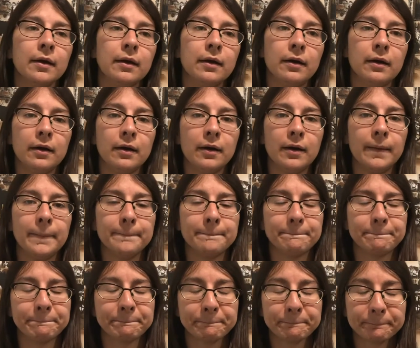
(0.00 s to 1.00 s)

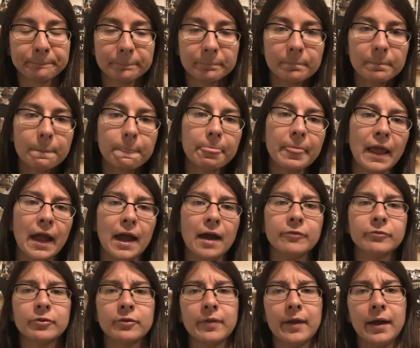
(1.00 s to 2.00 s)

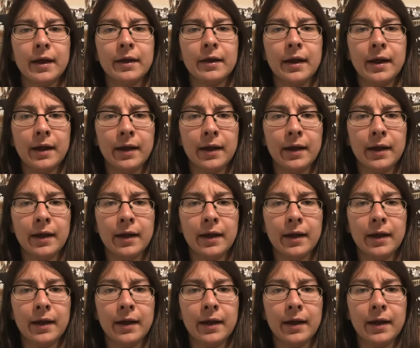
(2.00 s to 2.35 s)
After that,